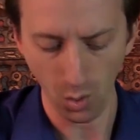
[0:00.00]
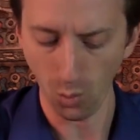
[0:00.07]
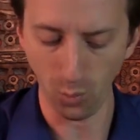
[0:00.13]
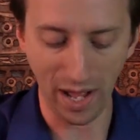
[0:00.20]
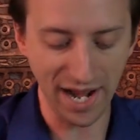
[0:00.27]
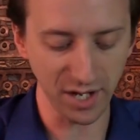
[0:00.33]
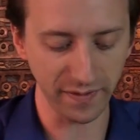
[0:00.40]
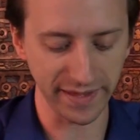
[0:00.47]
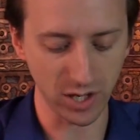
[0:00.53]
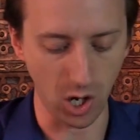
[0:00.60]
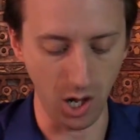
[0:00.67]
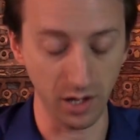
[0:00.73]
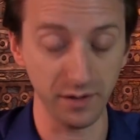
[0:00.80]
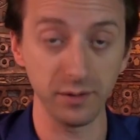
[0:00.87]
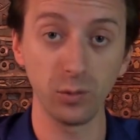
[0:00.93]
Why do they
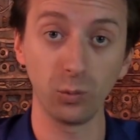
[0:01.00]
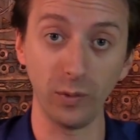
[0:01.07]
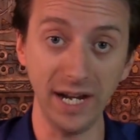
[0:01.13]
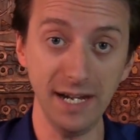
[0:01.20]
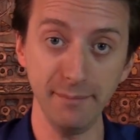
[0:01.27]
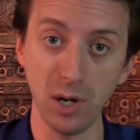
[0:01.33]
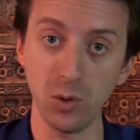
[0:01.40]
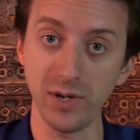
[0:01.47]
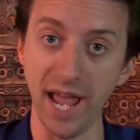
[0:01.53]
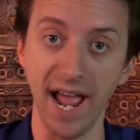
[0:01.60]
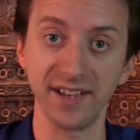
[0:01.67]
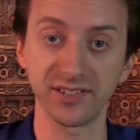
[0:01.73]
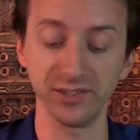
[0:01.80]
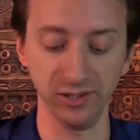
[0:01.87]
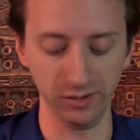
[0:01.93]
call it Rainbow
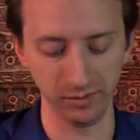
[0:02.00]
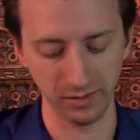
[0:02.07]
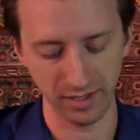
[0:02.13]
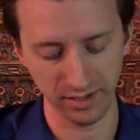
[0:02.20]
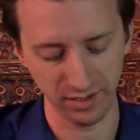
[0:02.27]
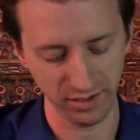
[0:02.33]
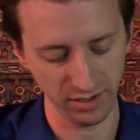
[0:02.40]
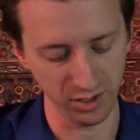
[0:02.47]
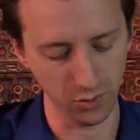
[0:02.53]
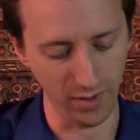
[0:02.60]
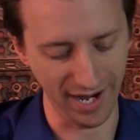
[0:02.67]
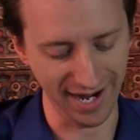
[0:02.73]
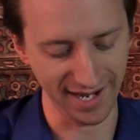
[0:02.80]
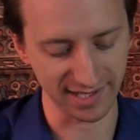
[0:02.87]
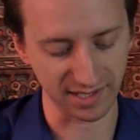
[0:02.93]
Castle? You
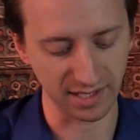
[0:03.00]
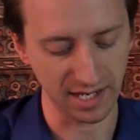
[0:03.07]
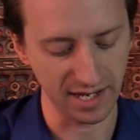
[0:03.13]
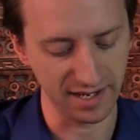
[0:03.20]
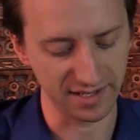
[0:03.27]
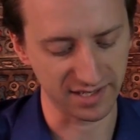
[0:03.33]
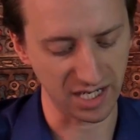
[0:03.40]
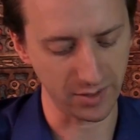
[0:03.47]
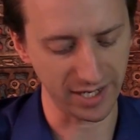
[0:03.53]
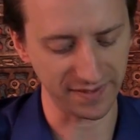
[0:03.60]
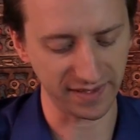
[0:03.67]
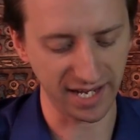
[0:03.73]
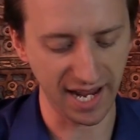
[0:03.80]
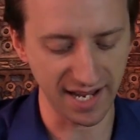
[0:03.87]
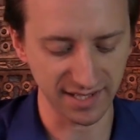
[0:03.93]
ask, staring at
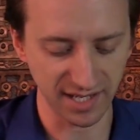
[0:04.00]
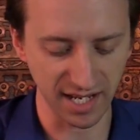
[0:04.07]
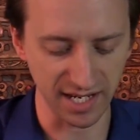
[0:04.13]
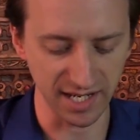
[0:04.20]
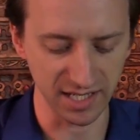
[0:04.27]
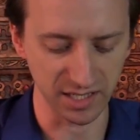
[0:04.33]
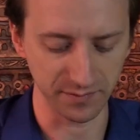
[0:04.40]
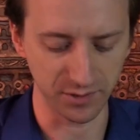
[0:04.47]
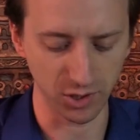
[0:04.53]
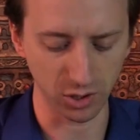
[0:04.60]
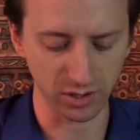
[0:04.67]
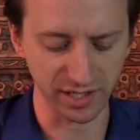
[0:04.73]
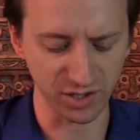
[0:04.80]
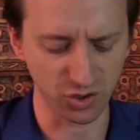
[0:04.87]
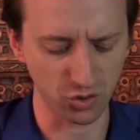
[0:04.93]
the cascades of
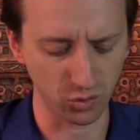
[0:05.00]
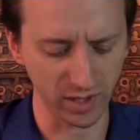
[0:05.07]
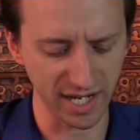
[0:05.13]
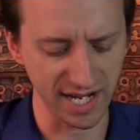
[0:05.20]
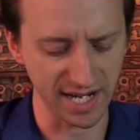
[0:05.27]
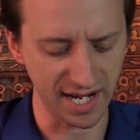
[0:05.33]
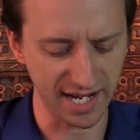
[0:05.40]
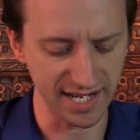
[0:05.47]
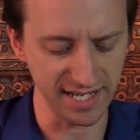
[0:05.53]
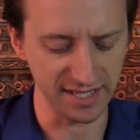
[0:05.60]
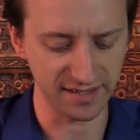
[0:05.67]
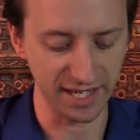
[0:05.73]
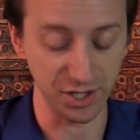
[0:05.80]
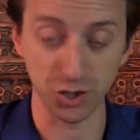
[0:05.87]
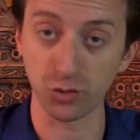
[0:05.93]
dirty gray ice
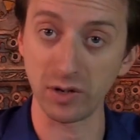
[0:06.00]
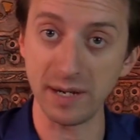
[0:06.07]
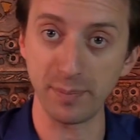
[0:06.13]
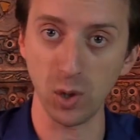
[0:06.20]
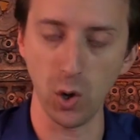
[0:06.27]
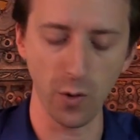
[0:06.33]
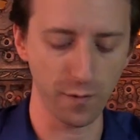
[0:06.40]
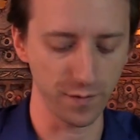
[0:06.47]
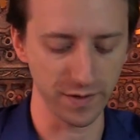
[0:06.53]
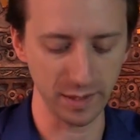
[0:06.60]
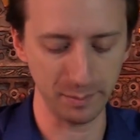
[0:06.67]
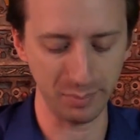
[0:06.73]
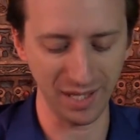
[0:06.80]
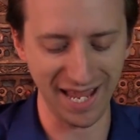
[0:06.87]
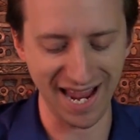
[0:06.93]
that drape over the
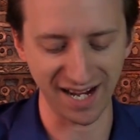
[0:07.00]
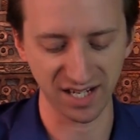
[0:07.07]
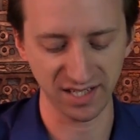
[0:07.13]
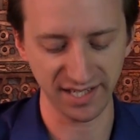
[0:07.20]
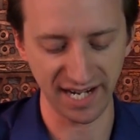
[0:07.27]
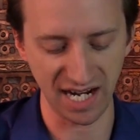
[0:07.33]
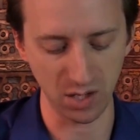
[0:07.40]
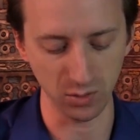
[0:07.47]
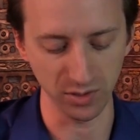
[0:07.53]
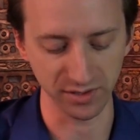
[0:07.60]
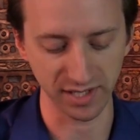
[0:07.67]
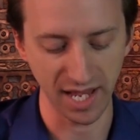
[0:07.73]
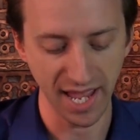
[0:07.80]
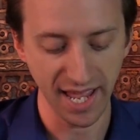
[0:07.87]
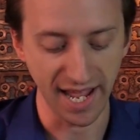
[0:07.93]
black
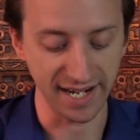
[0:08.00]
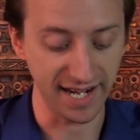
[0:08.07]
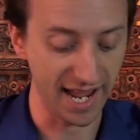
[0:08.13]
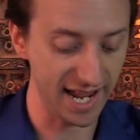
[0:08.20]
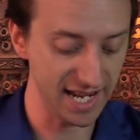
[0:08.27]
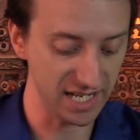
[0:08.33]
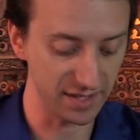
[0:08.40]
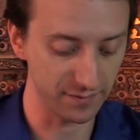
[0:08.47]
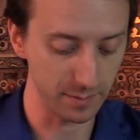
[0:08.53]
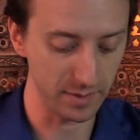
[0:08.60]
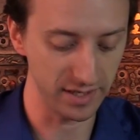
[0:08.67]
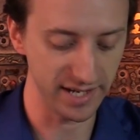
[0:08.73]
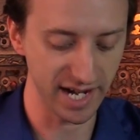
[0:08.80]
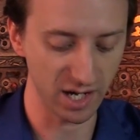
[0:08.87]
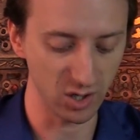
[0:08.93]
towers and hang from
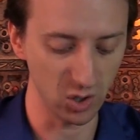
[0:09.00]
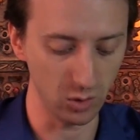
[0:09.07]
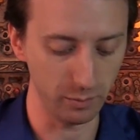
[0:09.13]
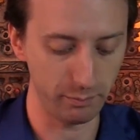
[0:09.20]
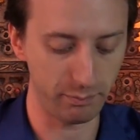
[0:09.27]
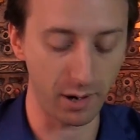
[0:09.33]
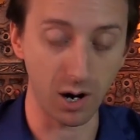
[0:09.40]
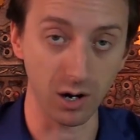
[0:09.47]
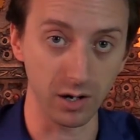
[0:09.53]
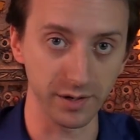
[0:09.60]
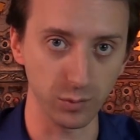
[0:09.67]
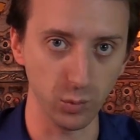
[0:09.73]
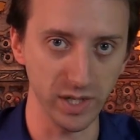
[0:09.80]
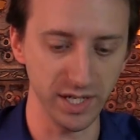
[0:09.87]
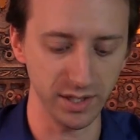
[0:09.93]
the narrow,
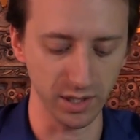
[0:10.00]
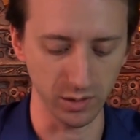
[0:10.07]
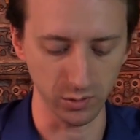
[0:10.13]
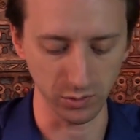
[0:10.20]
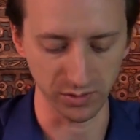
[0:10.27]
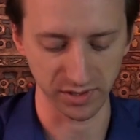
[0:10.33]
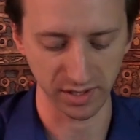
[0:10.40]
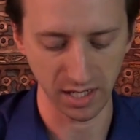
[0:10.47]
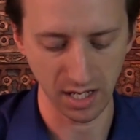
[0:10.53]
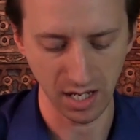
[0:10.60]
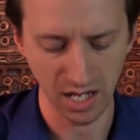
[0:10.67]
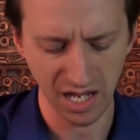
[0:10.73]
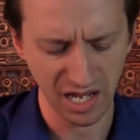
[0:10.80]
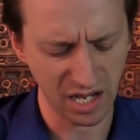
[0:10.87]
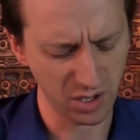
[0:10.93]
barred windows.
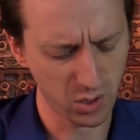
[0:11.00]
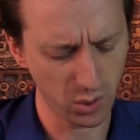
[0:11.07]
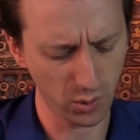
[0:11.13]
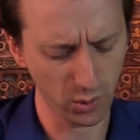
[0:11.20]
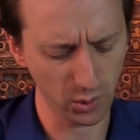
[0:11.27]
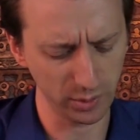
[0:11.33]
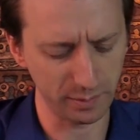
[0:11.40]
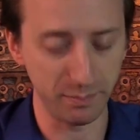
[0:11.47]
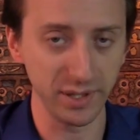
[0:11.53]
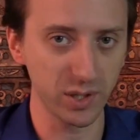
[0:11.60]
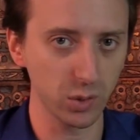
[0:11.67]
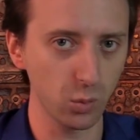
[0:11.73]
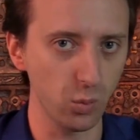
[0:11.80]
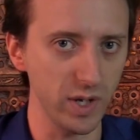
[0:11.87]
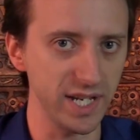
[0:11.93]
A cold,
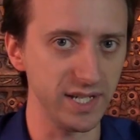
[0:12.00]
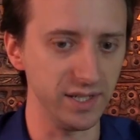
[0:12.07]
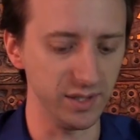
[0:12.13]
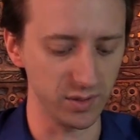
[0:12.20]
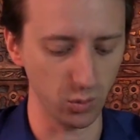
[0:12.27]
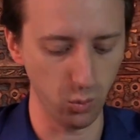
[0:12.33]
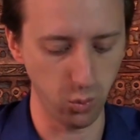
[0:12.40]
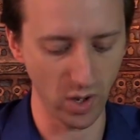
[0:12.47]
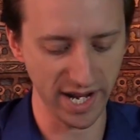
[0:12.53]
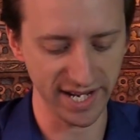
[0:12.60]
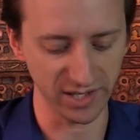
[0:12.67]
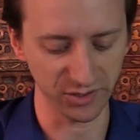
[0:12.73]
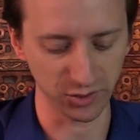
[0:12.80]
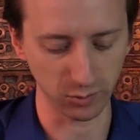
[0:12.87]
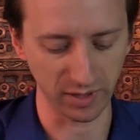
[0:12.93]
bitter wind
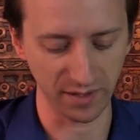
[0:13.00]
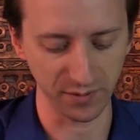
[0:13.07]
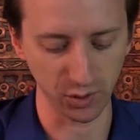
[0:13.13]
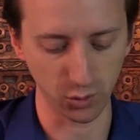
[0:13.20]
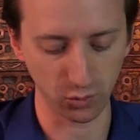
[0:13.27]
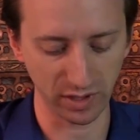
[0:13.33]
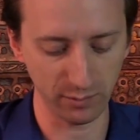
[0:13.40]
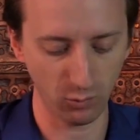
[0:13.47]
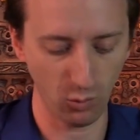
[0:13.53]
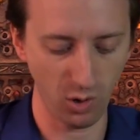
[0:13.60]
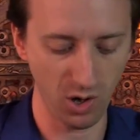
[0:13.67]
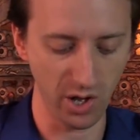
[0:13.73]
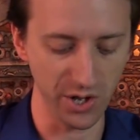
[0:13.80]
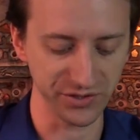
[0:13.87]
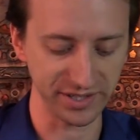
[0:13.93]
wails around the grim
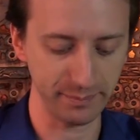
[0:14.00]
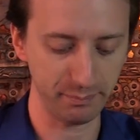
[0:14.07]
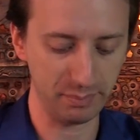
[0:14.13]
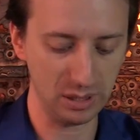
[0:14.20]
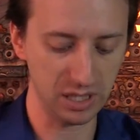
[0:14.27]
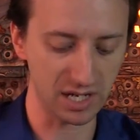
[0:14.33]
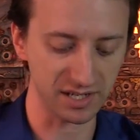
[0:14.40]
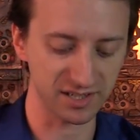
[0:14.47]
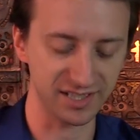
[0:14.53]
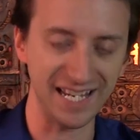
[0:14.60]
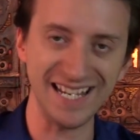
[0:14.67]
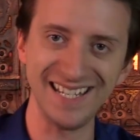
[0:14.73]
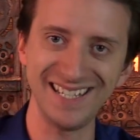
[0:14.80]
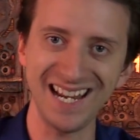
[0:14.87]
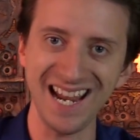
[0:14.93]
walls and plucks
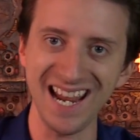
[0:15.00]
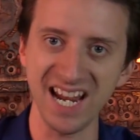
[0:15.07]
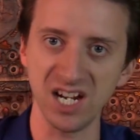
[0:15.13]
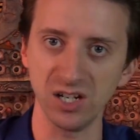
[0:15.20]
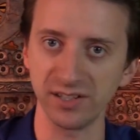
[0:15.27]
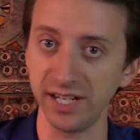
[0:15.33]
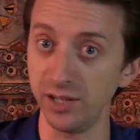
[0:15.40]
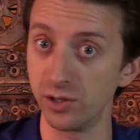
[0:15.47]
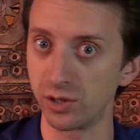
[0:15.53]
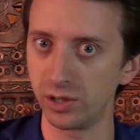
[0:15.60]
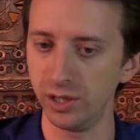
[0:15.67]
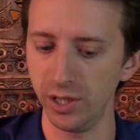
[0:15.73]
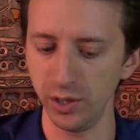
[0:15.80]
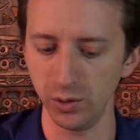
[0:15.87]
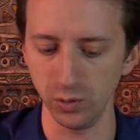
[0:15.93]
and tears at your
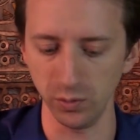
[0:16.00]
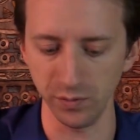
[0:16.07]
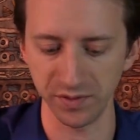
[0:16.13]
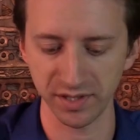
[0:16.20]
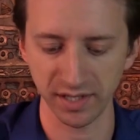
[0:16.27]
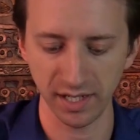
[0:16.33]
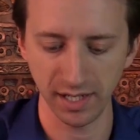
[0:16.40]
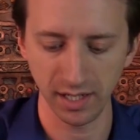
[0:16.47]
clothes.